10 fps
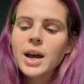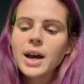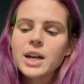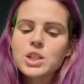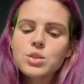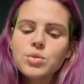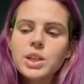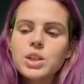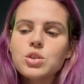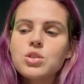I just feel
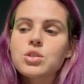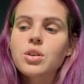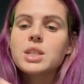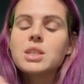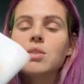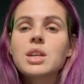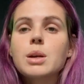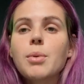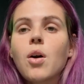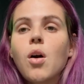like you're starting to think
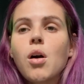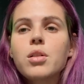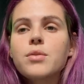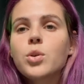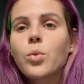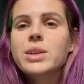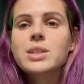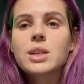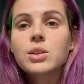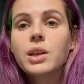about all of the ways
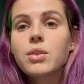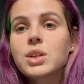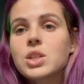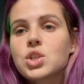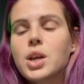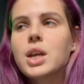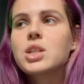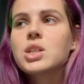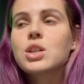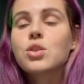that your life can
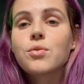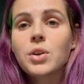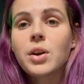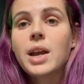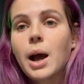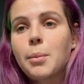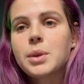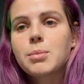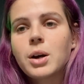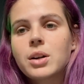change and you're very happy
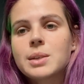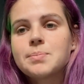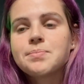about it.